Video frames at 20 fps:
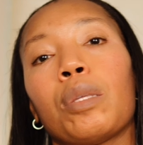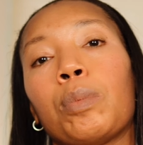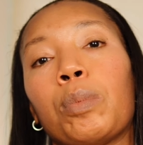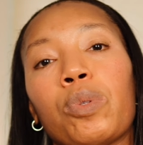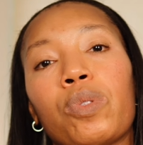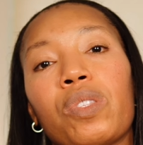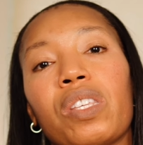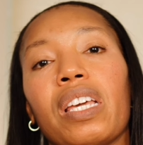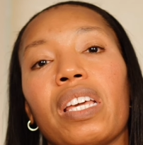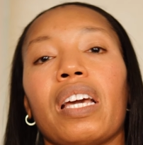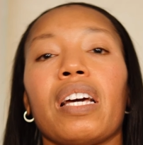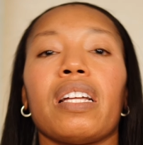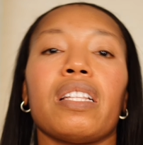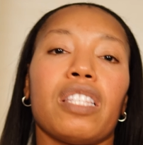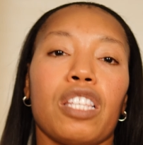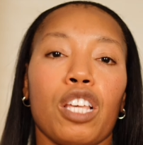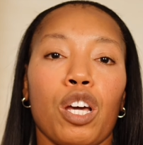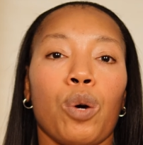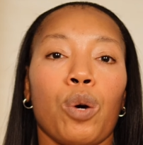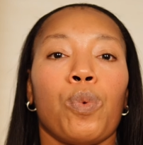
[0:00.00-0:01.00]
the boutique
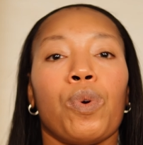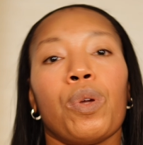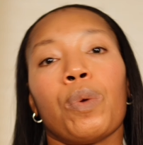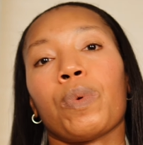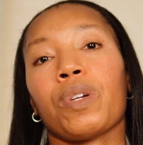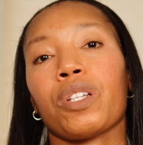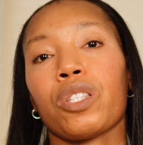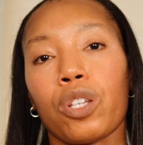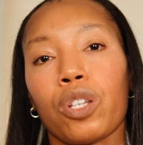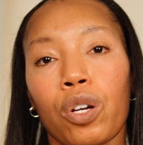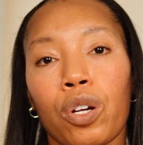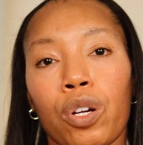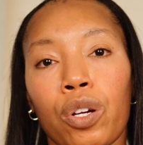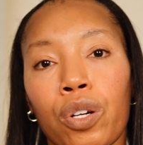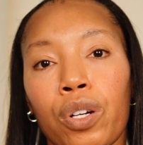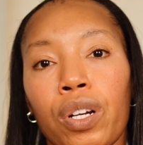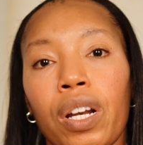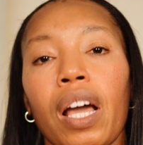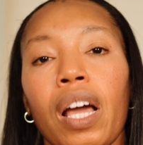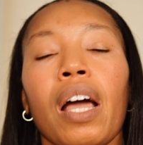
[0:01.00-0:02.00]
until we
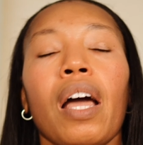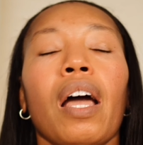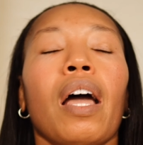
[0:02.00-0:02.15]
return.